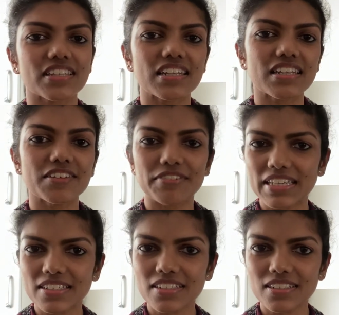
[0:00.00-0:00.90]
the
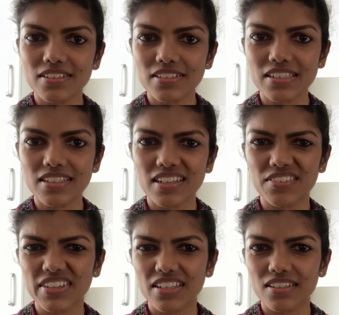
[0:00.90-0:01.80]
Levain cookie.
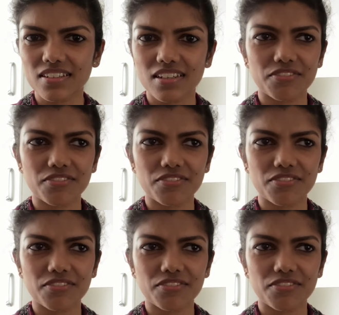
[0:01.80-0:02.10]
Levain?